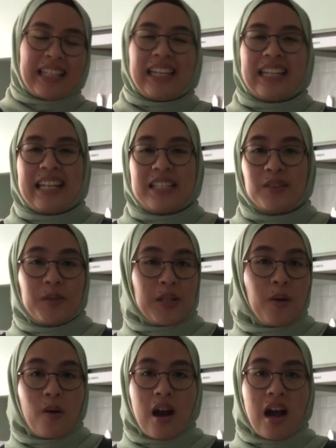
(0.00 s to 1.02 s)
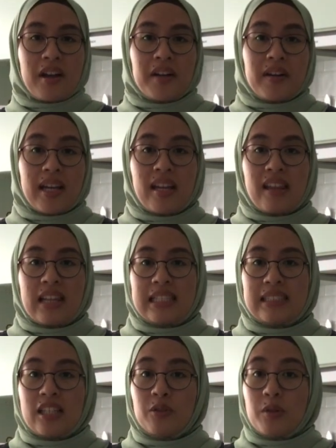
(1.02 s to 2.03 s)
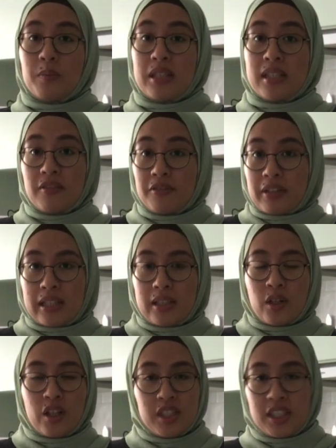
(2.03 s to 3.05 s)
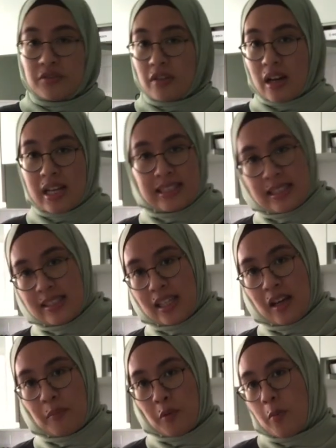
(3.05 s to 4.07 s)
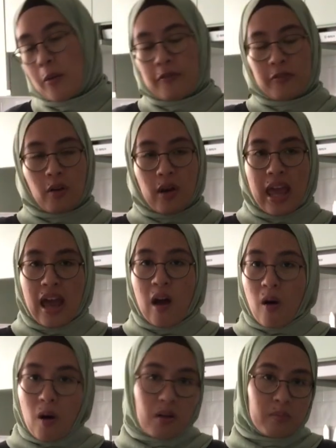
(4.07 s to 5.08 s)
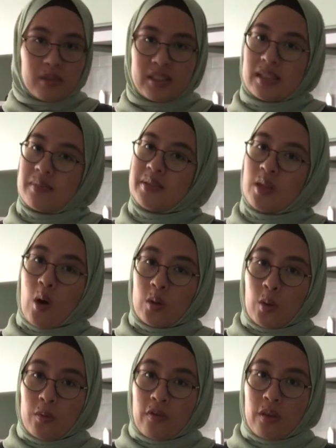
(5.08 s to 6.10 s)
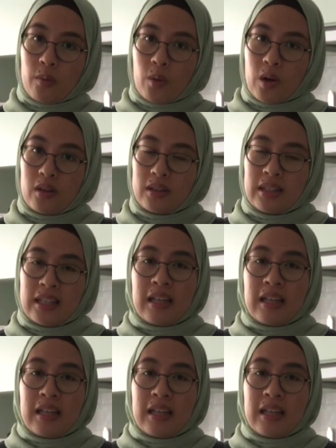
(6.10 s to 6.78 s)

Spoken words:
And as we know, Hari Raya this year would be different, not just for us in Singapore, but for all Muslims all over the world.